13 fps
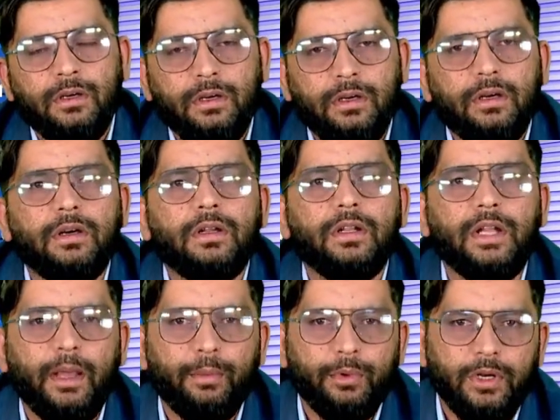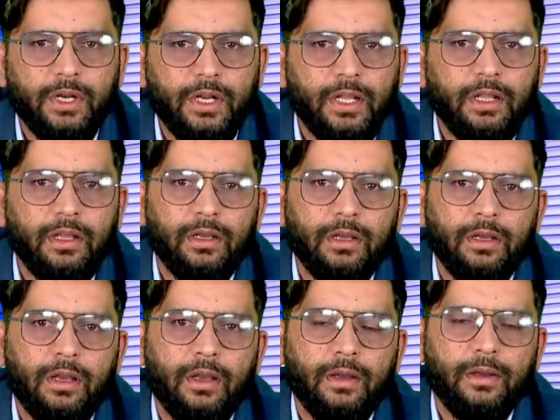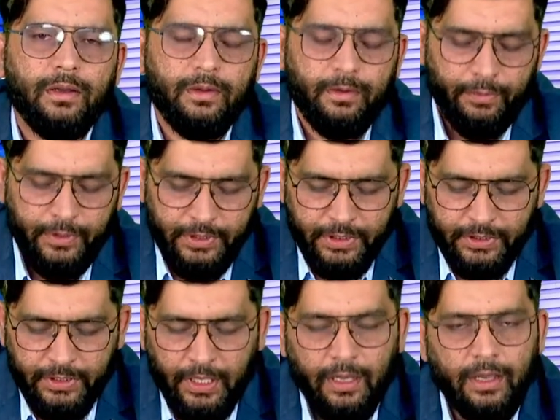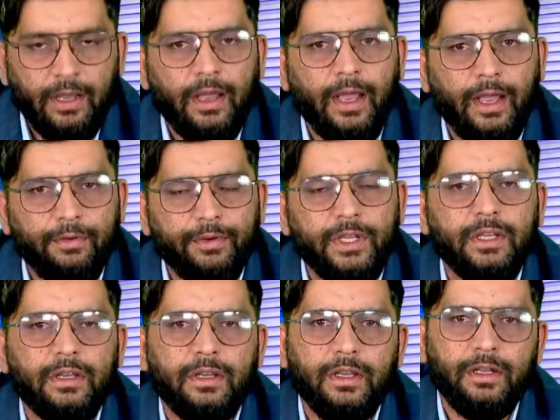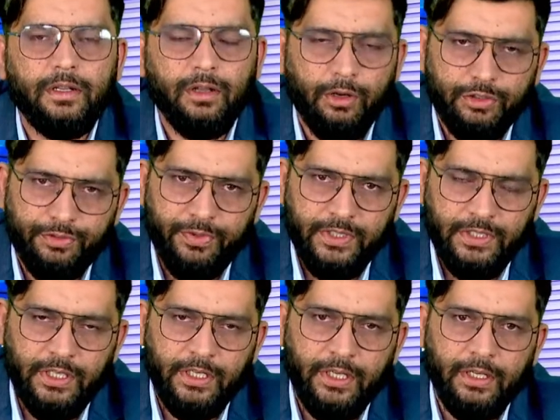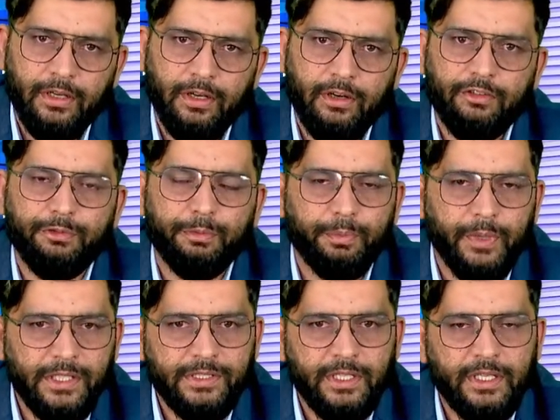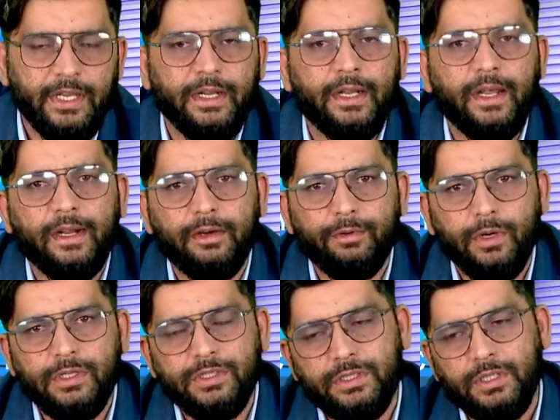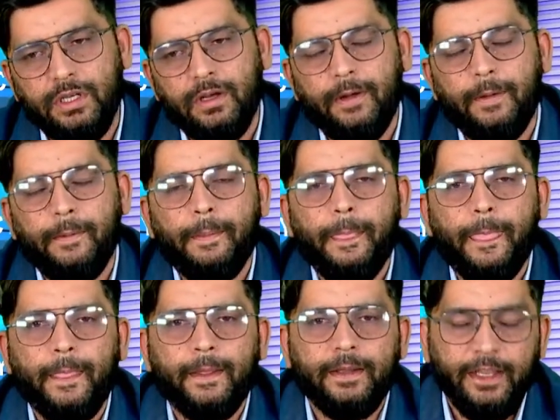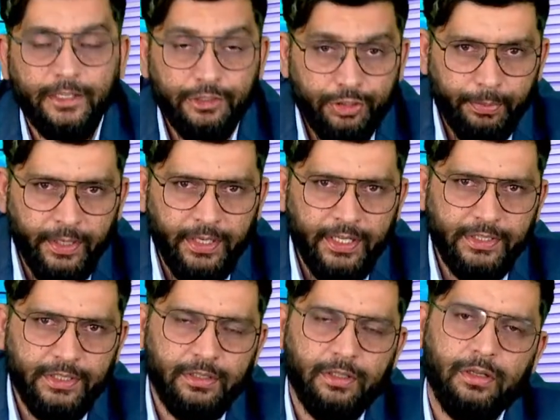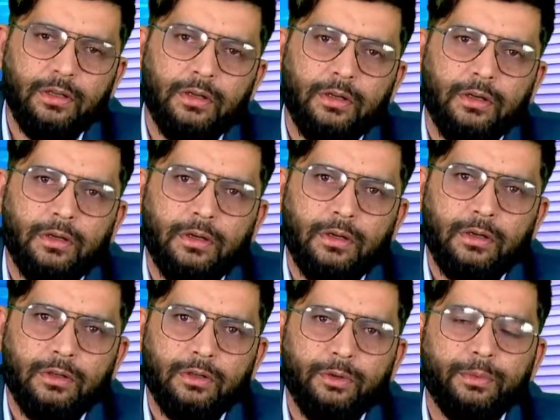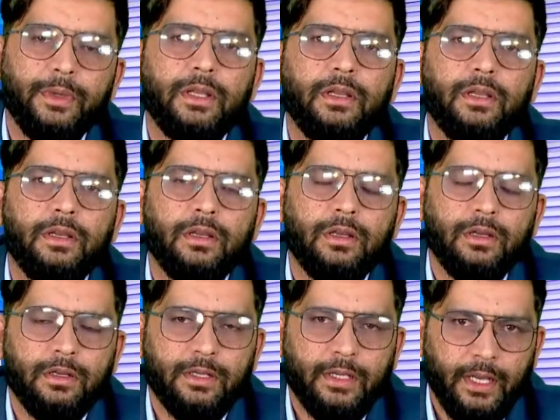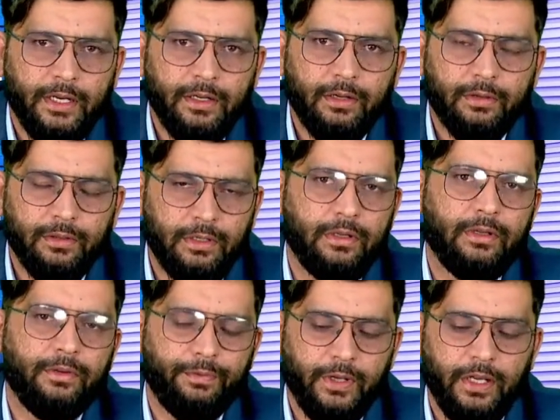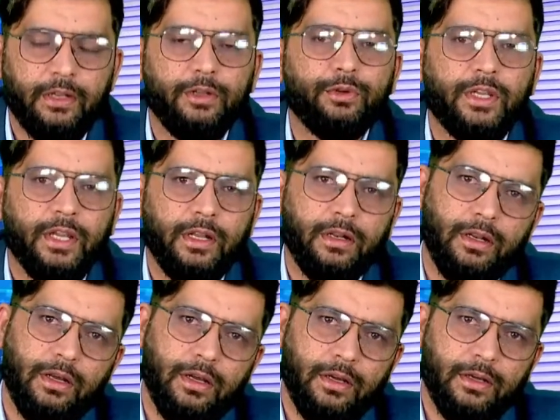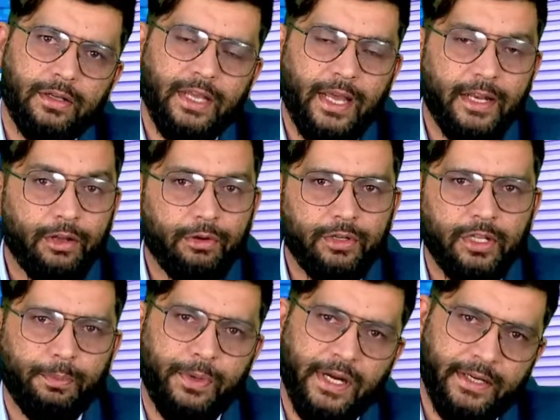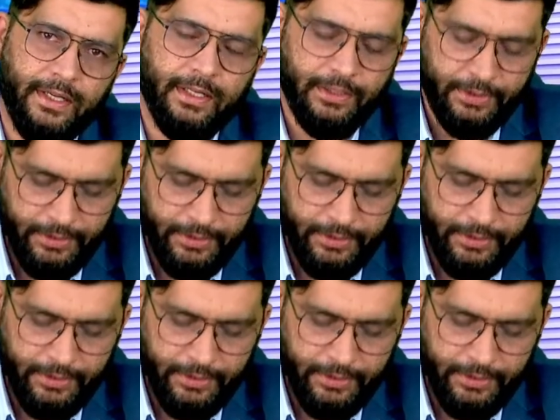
a laboratory which is having in-house facility of basic and advanced instrumentation to be carried out, where you can carry out your practicals.